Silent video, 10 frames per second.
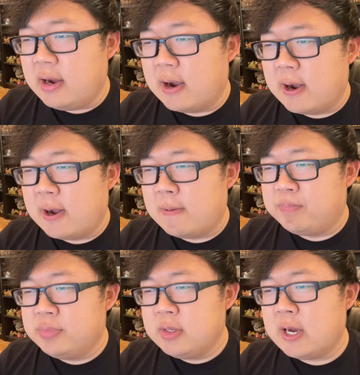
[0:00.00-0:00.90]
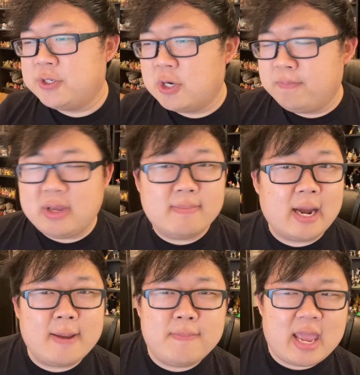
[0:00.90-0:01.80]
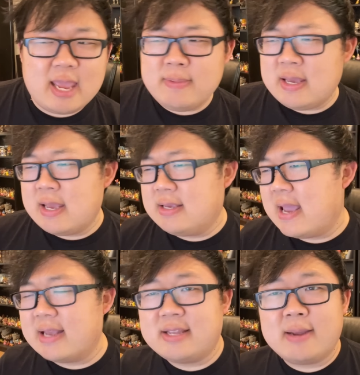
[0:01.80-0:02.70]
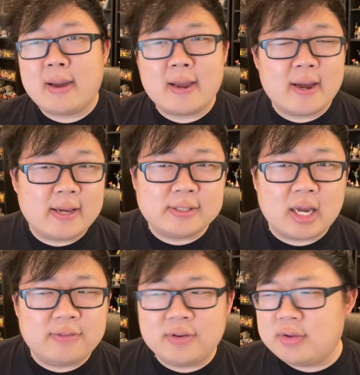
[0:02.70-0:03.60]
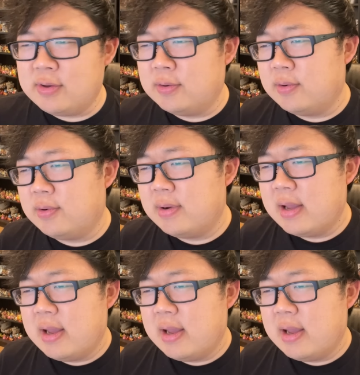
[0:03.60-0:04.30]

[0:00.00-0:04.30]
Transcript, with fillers: Um, you got your Be My Baby, Can't Take My Eyes Off of You.